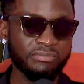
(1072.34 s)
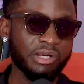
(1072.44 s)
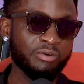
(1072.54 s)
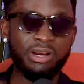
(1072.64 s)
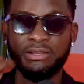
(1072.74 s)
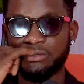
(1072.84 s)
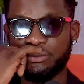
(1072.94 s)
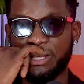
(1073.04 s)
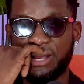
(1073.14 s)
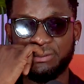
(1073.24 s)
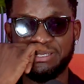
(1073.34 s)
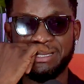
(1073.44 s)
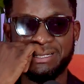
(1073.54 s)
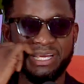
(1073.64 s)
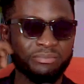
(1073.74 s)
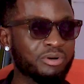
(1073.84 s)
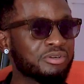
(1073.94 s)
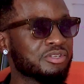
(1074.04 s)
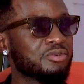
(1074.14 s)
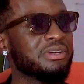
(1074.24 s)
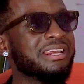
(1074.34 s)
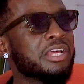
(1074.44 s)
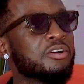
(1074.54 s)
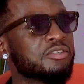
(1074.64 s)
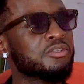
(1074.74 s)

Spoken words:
And while in school, I would take a night bus to Lagos